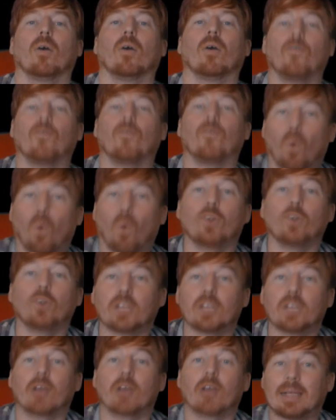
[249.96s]
for
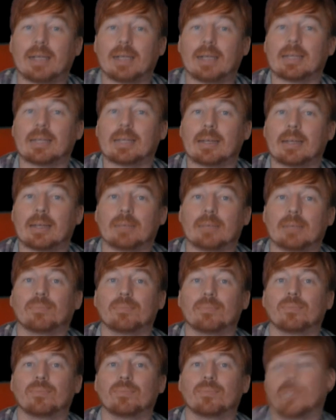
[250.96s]
gender identity,
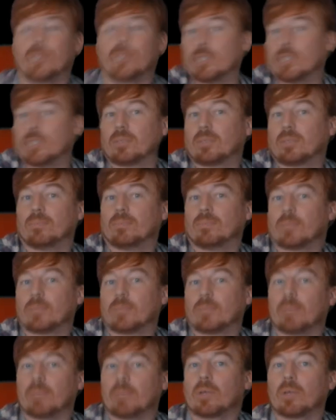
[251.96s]
which is
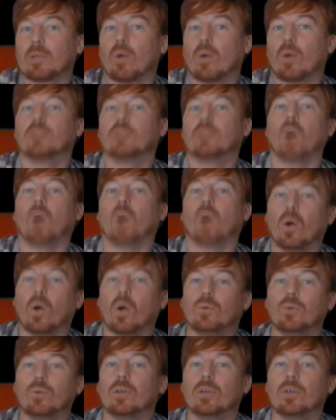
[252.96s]
simply one's
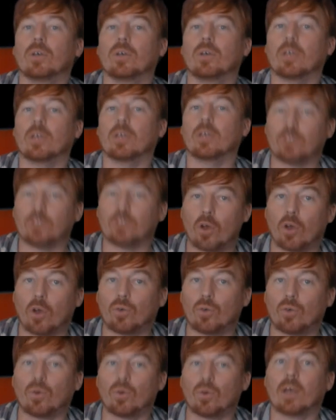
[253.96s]
own
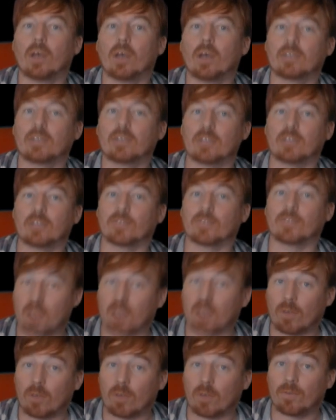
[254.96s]
internal sense of
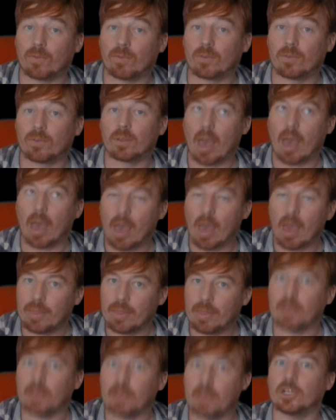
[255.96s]
self and
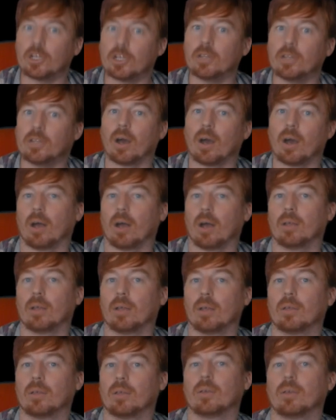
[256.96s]
their gender.
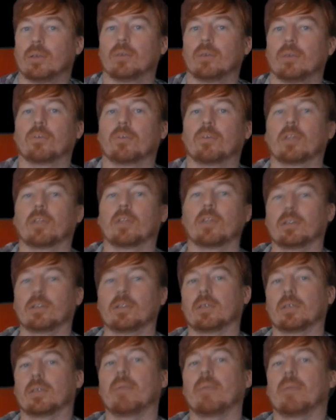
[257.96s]
Whether that is
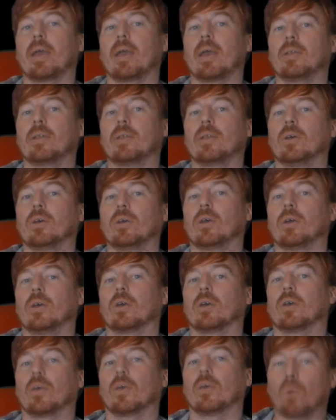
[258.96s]
a man,
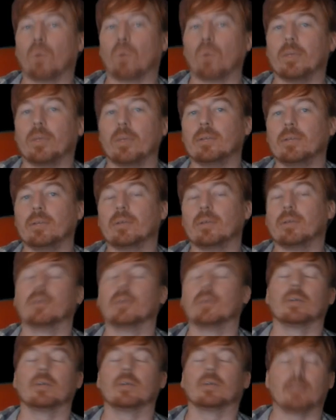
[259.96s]
a woman,
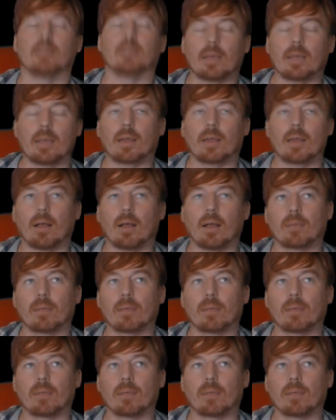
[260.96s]
neither,